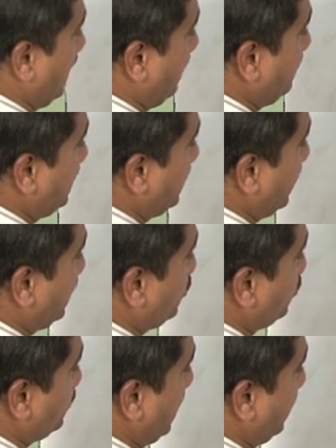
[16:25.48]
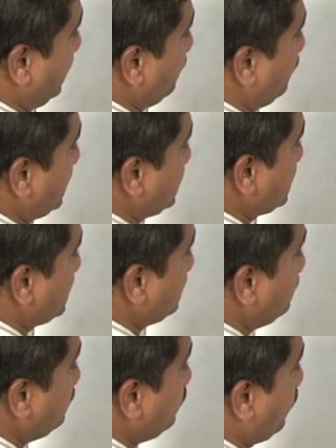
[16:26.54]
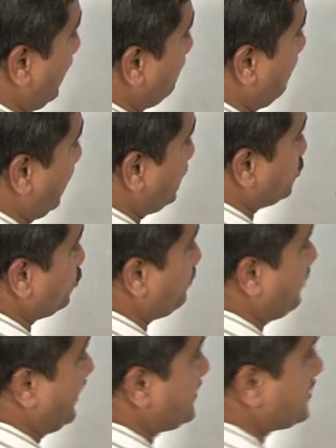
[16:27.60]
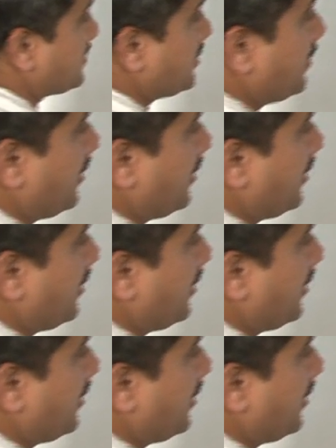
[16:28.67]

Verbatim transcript: I will take 2 tan inverse 1 by 2 plus